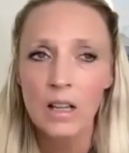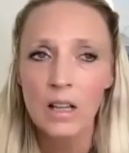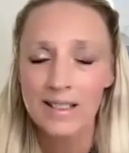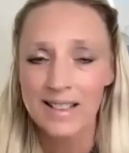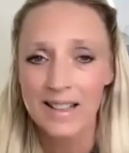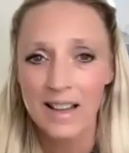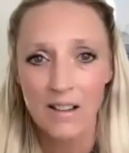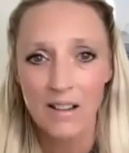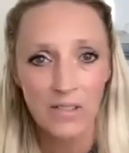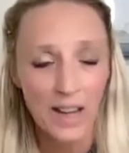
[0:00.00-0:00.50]

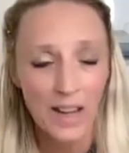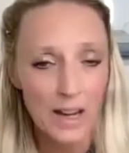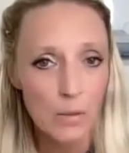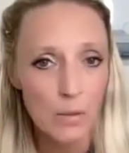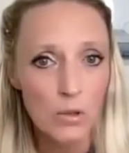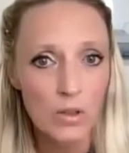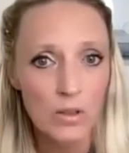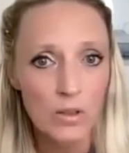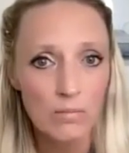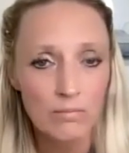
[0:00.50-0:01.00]
Didn't have
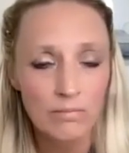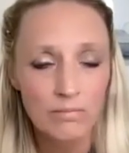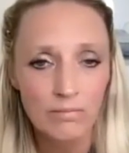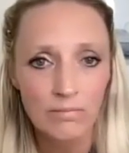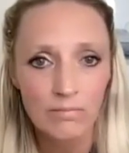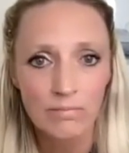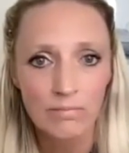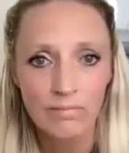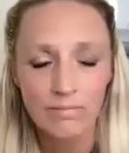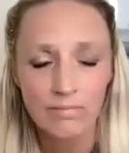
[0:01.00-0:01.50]
cable,
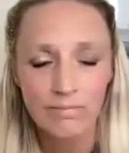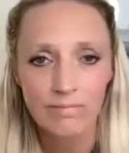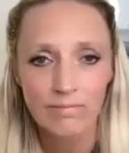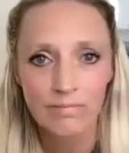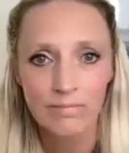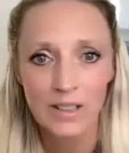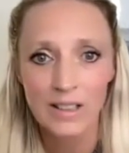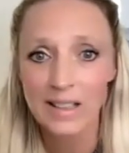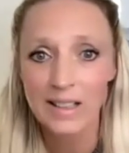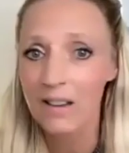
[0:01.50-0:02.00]

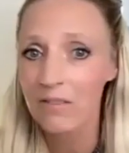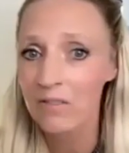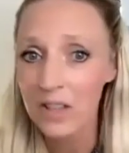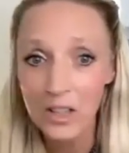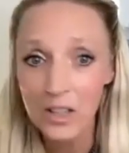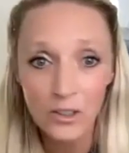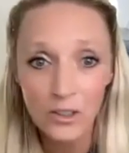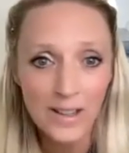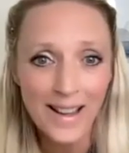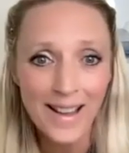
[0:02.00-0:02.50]
didn't have
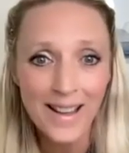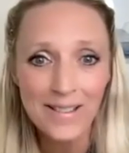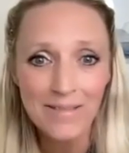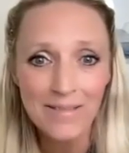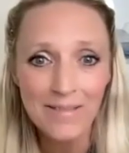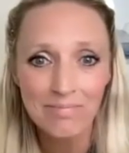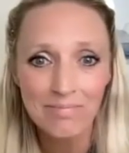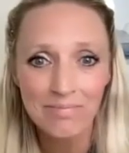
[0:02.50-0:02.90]
internet,